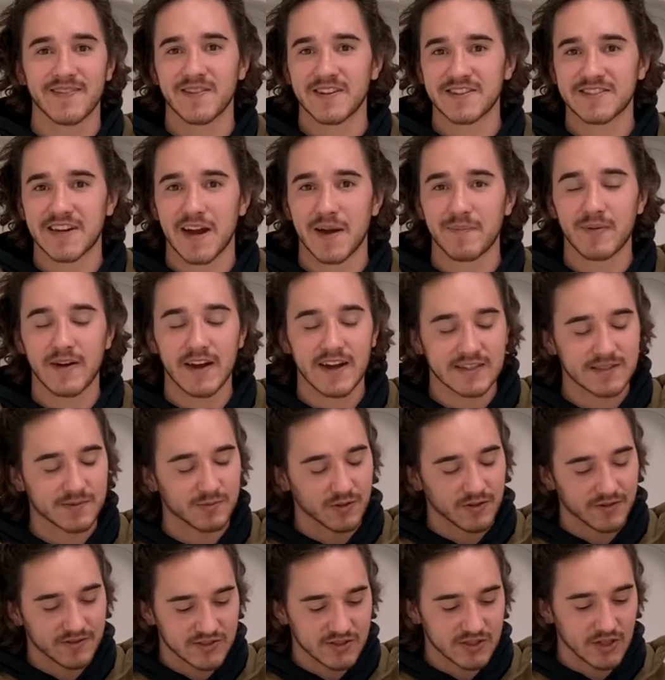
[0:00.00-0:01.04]
That's not
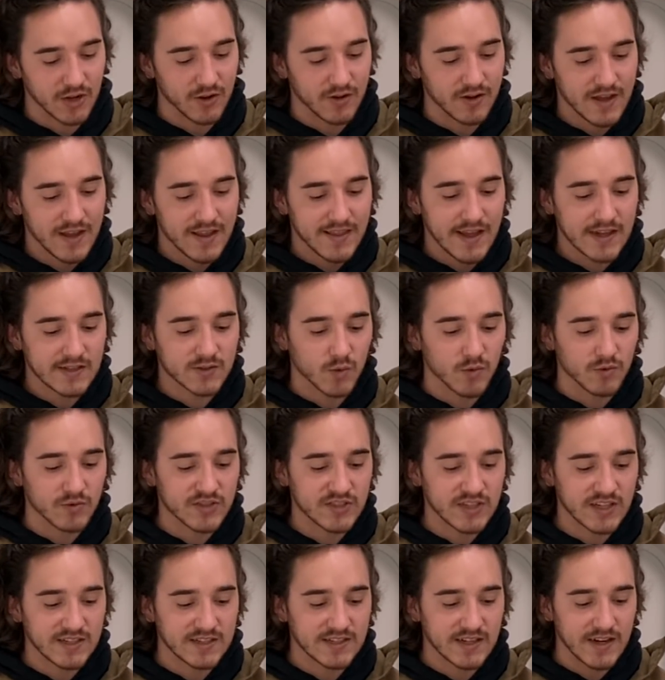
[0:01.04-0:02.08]
possible. So that's what we're
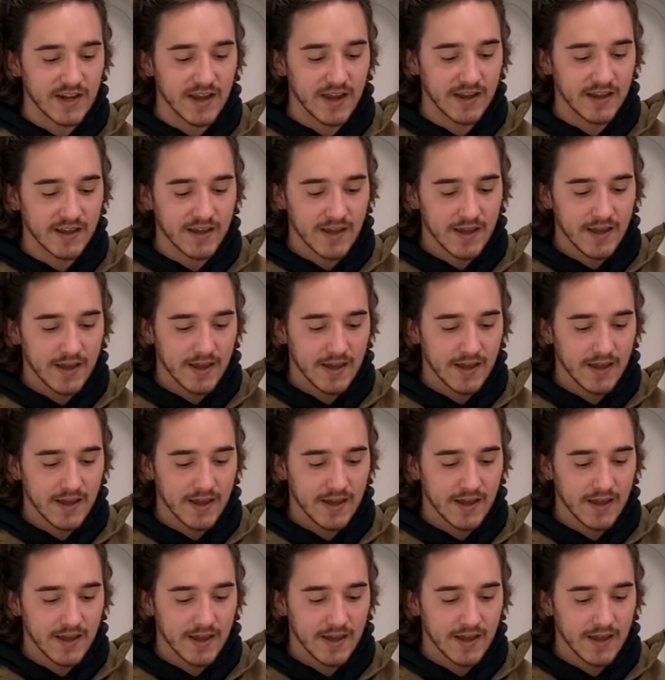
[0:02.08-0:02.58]
seeing today.